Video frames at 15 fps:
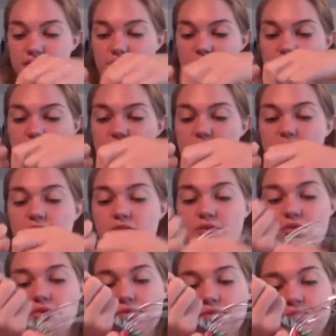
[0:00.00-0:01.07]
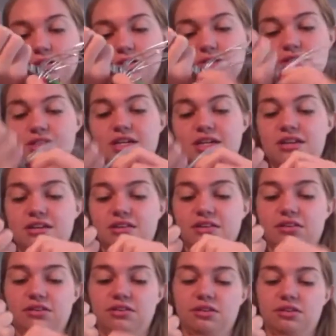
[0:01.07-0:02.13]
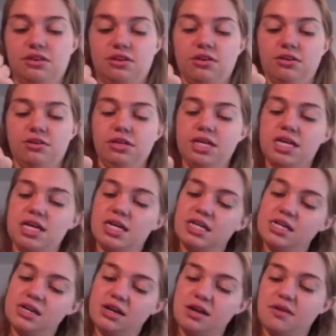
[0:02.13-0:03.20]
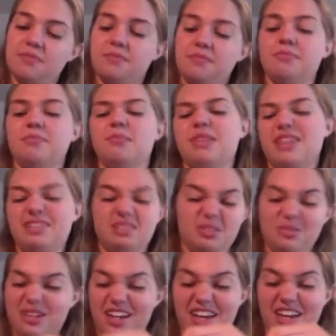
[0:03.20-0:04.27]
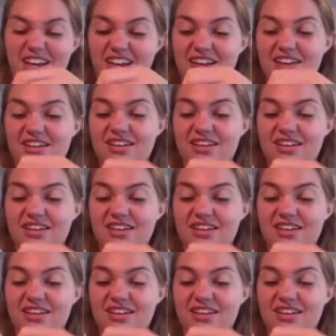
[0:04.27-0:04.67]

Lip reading: So my tree's getting a little gnarly here, but that's okay.